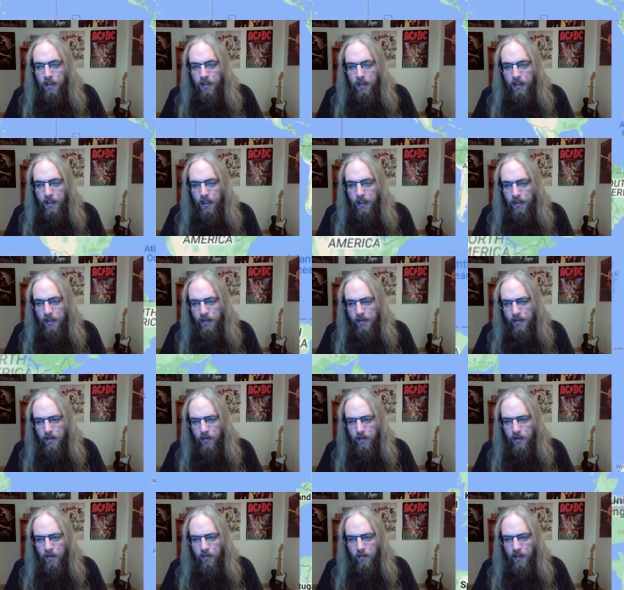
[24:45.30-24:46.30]
Yeah, let's
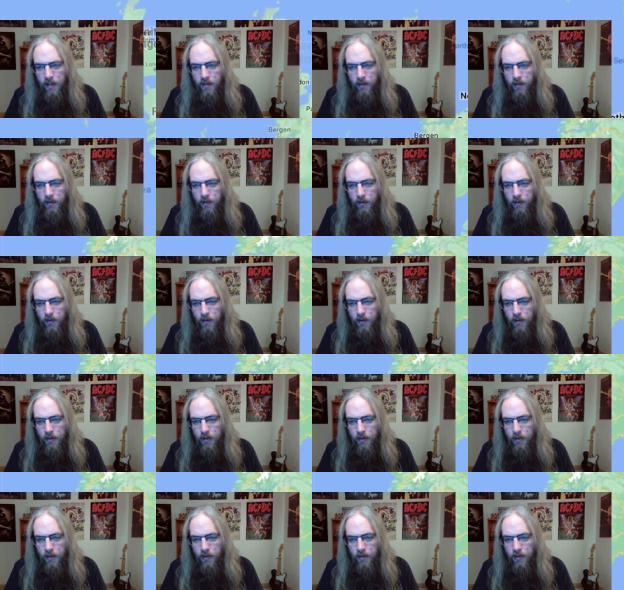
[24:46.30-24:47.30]
go in the middle.
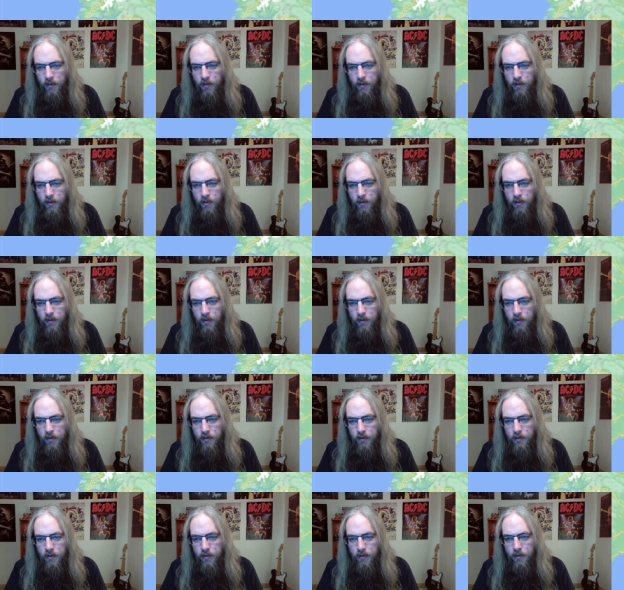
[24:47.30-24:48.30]

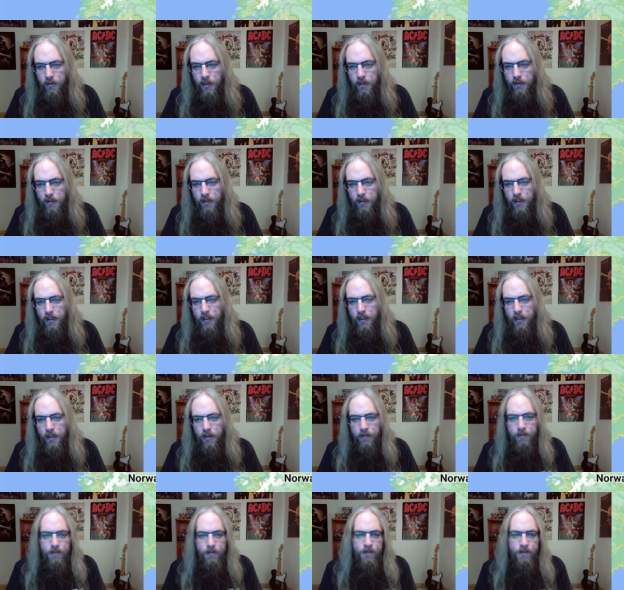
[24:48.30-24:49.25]
Go around there.